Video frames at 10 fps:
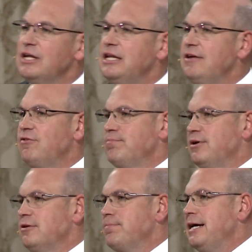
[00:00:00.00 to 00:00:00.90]
And even
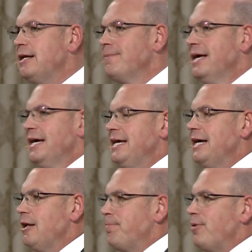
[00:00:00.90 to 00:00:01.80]
Brother Branham, he
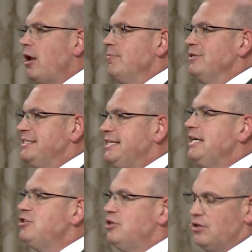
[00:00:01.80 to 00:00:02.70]
had a problem with
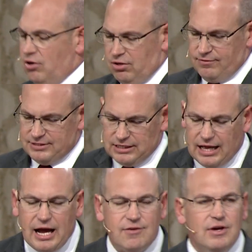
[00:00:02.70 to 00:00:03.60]
tension all of his
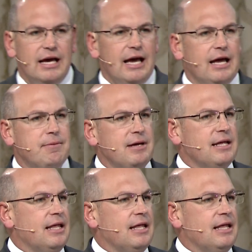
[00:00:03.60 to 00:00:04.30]
life. Amen.